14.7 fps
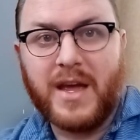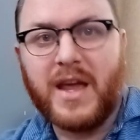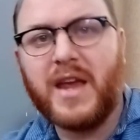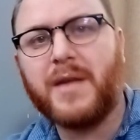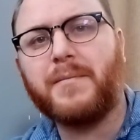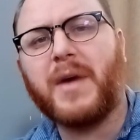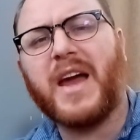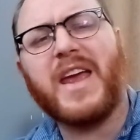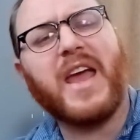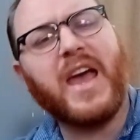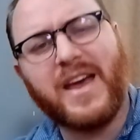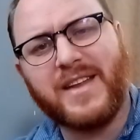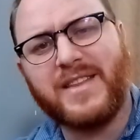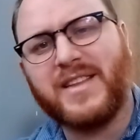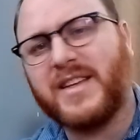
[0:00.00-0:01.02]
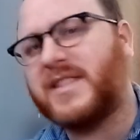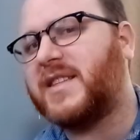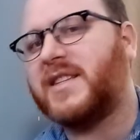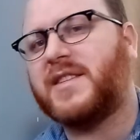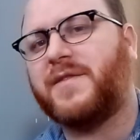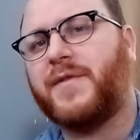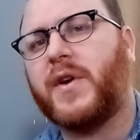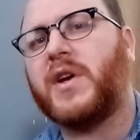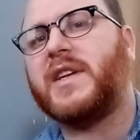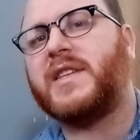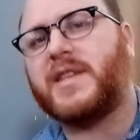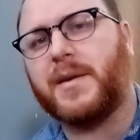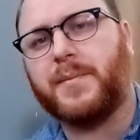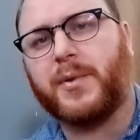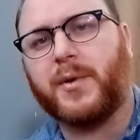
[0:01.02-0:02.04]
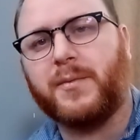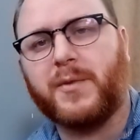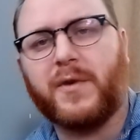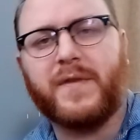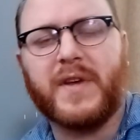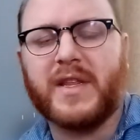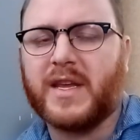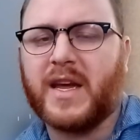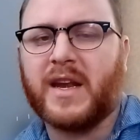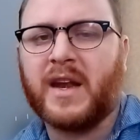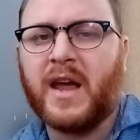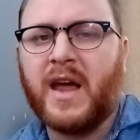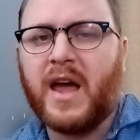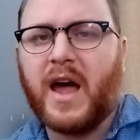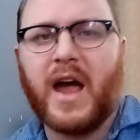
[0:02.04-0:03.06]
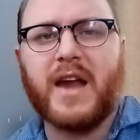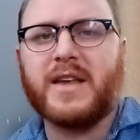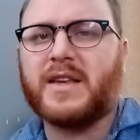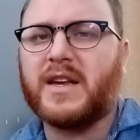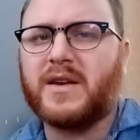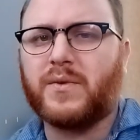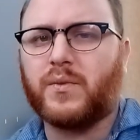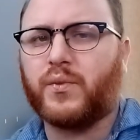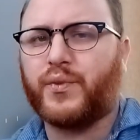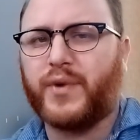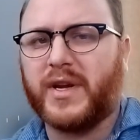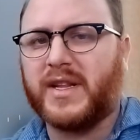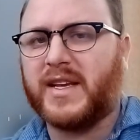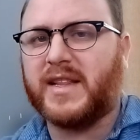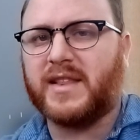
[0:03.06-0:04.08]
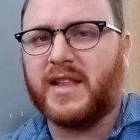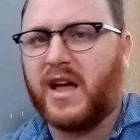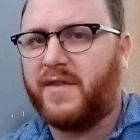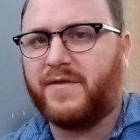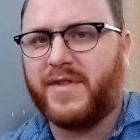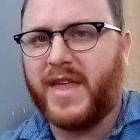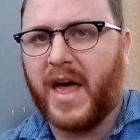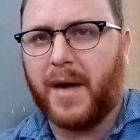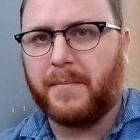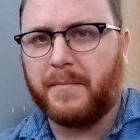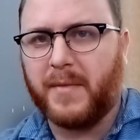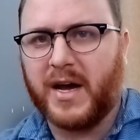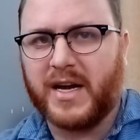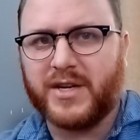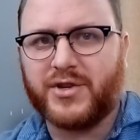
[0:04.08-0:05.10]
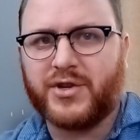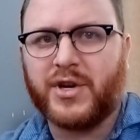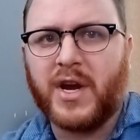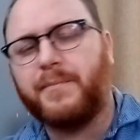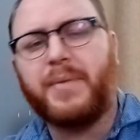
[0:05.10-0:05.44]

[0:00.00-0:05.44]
In my head, this is a very simple movie that I didn't really love that much.